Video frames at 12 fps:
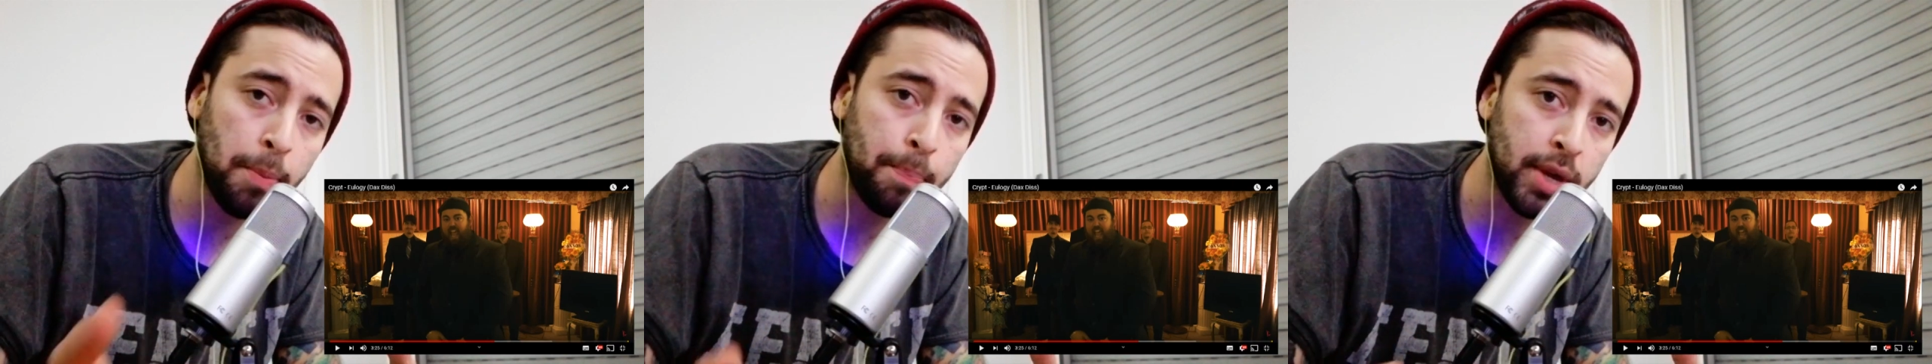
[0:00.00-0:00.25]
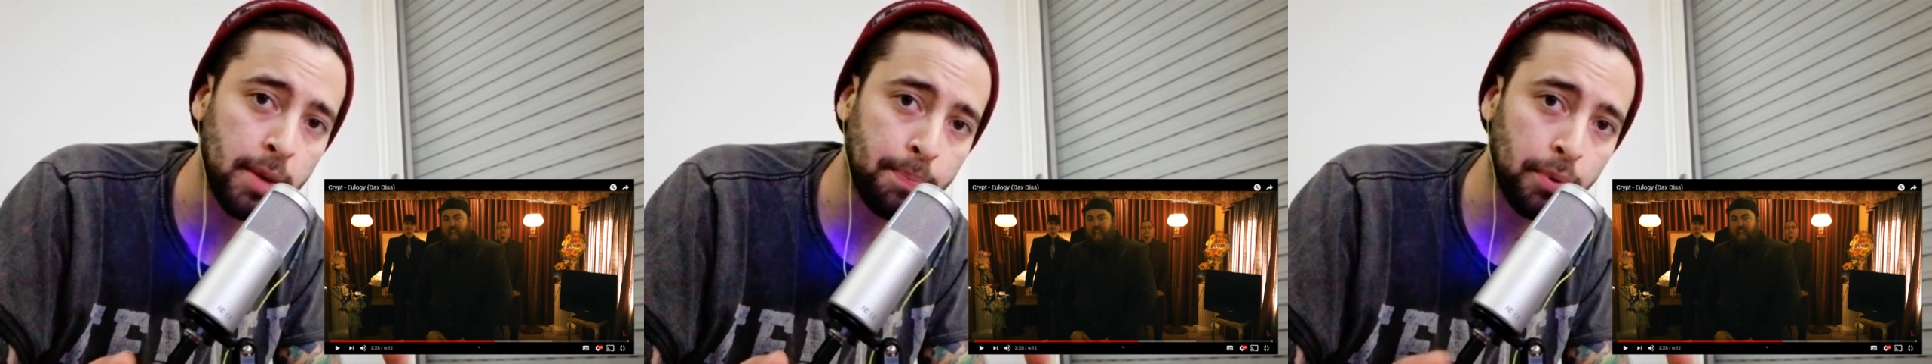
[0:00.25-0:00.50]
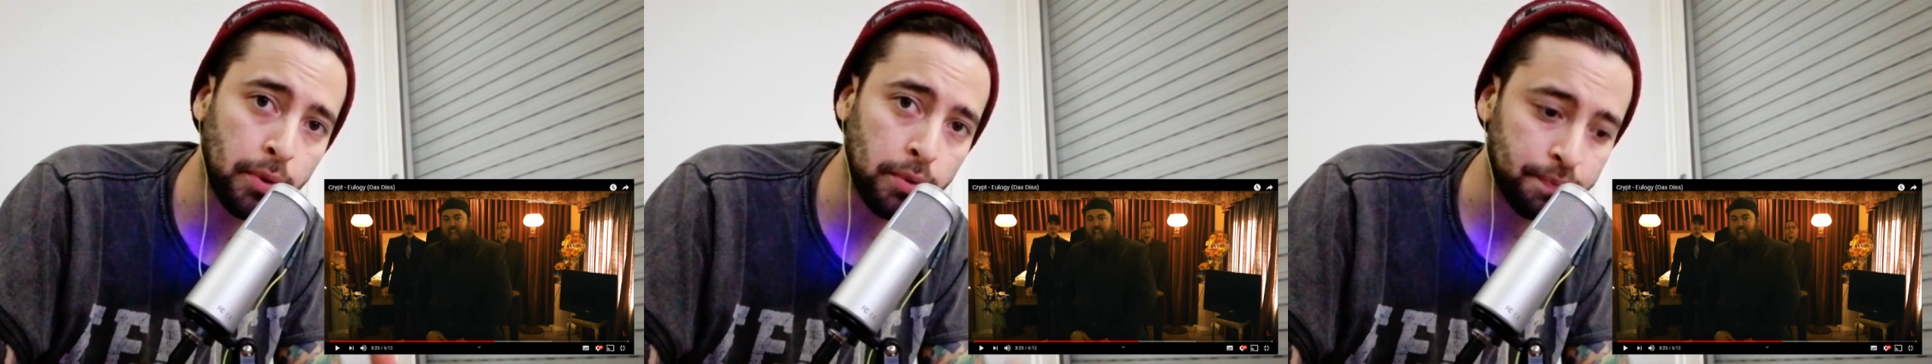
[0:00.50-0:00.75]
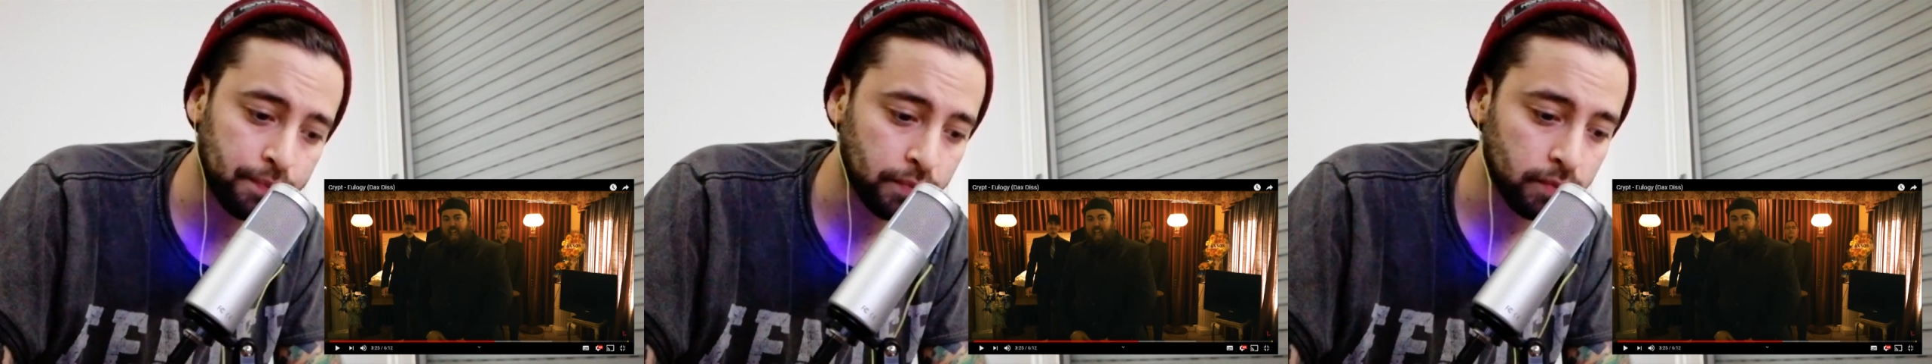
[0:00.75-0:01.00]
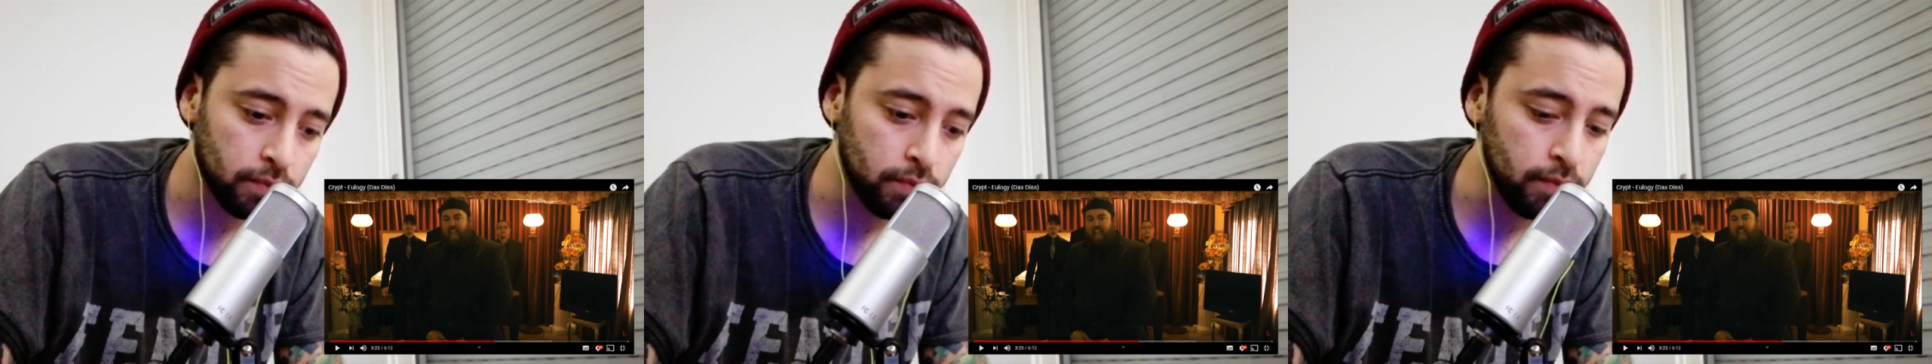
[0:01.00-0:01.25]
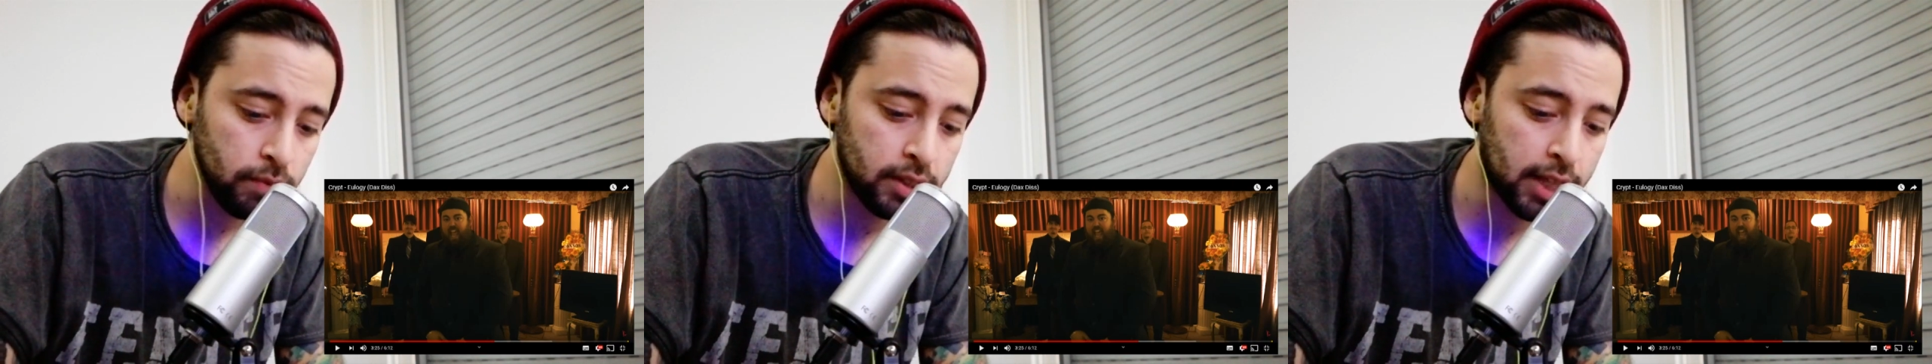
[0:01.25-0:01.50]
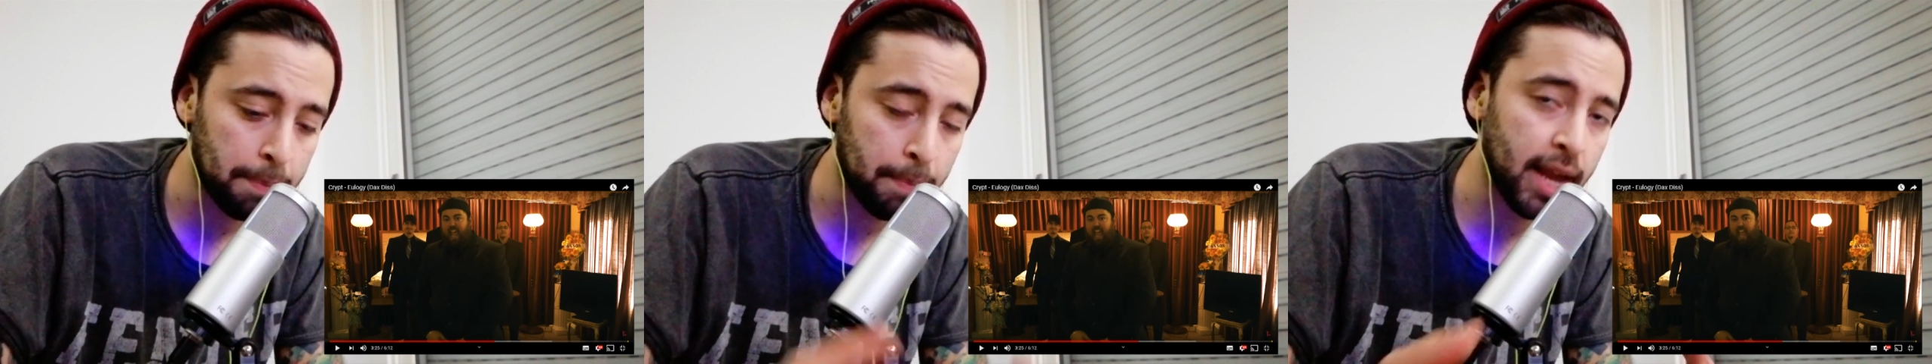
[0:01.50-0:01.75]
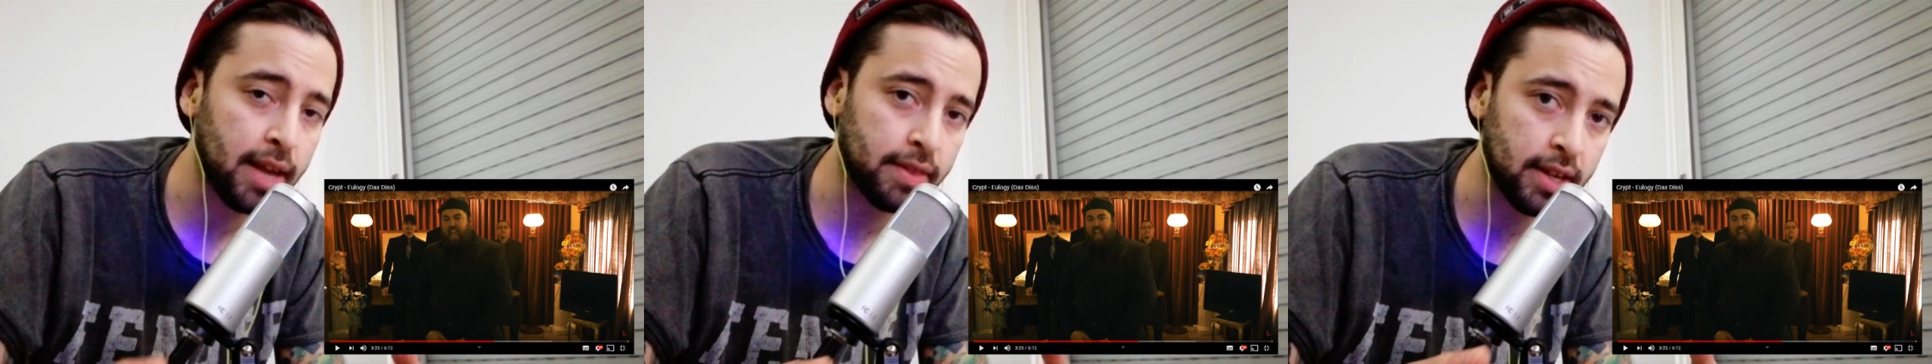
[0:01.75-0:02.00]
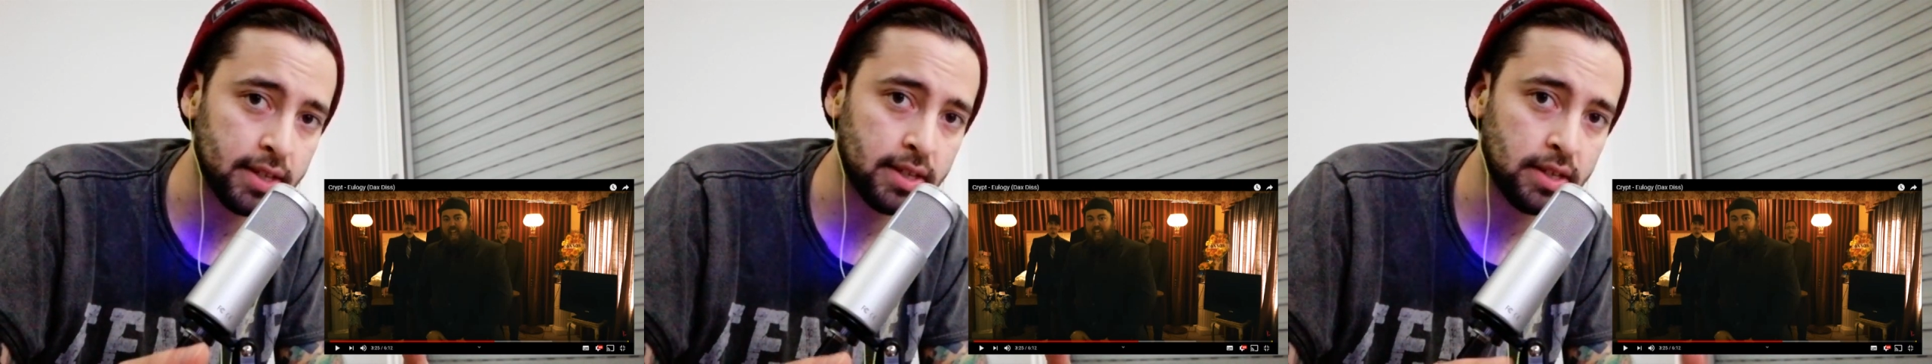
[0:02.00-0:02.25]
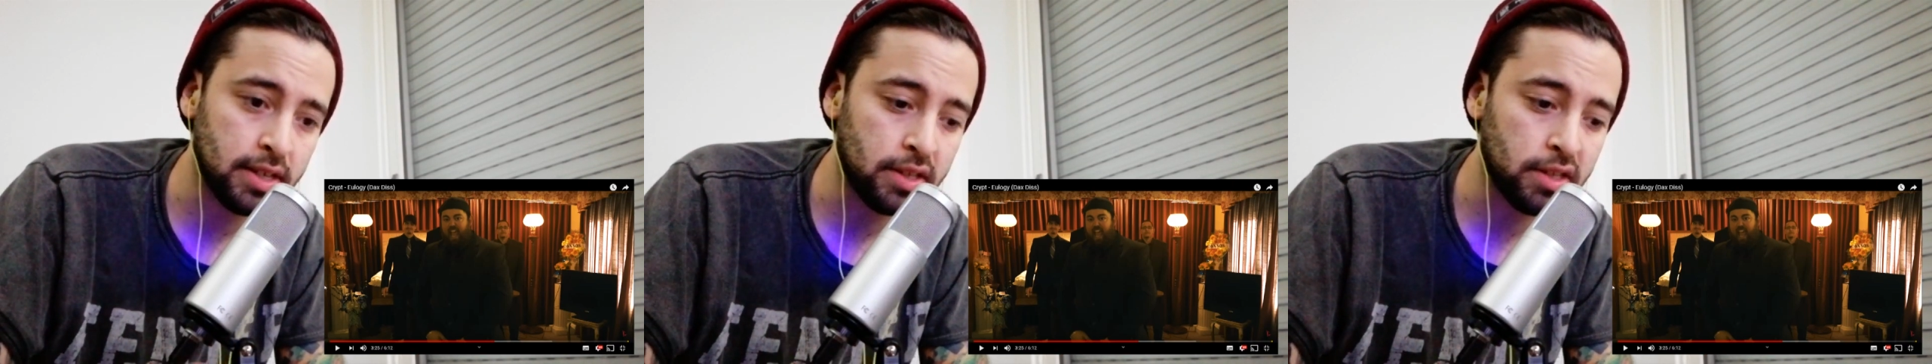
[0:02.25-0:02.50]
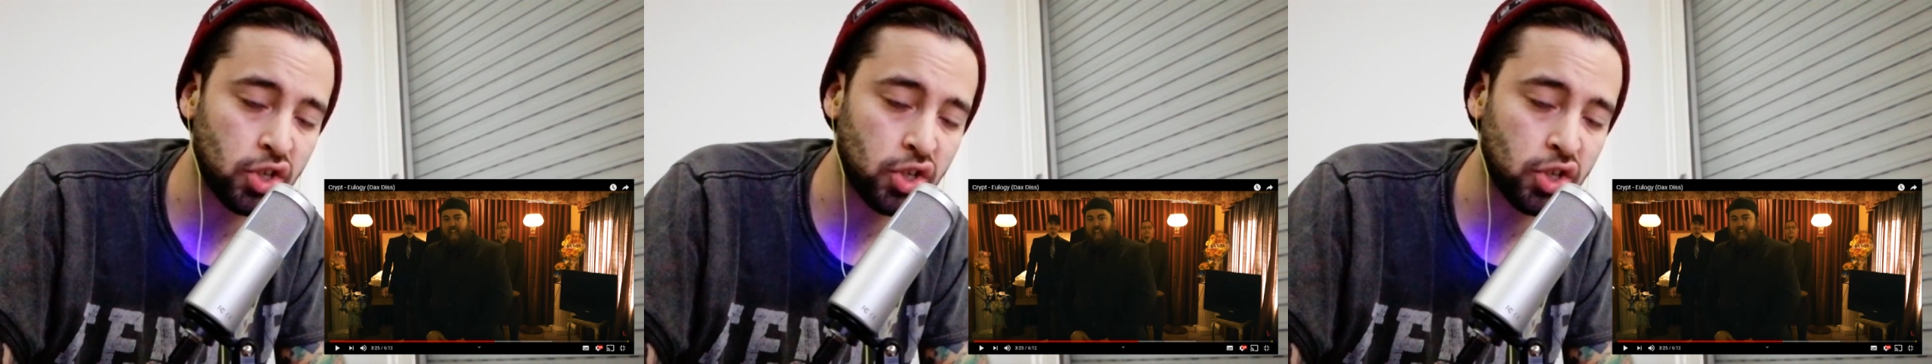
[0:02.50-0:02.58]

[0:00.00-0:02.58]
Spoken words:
the people that make this.